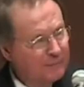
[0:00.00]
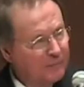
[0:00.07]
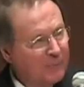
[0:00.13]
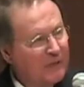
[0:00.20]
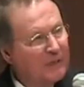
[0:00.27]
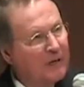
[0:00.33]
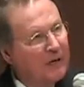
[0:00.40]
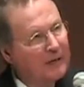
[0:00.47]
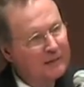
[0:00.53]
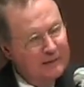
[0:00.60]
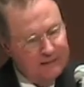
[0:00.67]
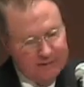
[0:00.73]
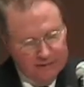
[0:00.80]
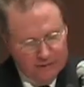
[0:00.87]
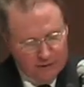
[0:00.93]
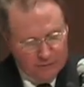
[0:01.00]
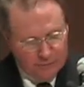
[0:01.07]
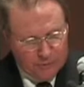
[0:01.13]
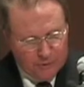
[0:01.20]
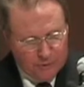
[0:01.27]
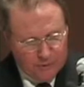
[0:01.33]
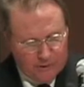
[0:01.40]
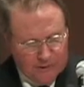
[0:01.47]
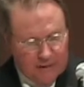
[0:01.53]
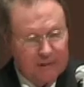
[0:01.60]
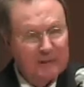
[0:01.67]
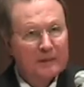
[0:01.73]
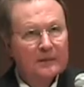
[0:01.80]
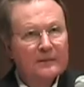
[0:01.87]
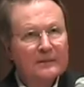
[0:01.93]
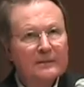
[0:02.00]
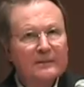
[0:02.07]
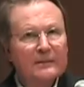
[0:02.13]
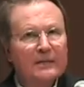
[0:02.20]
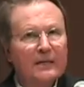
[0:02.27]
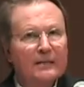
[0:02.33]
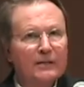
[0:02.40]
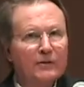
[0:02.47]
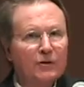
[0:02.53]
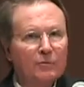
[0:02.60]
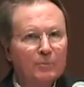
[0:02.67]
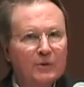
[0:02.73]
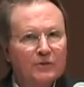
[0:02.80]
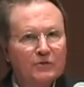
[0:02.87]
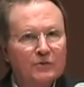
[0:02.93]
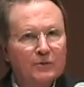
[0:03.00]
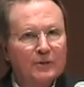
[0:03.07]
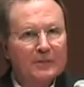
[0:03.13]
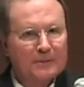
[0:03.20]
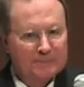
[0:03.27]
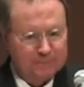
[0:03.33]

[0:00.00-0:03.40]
beguiling in their beauty and in their mystery.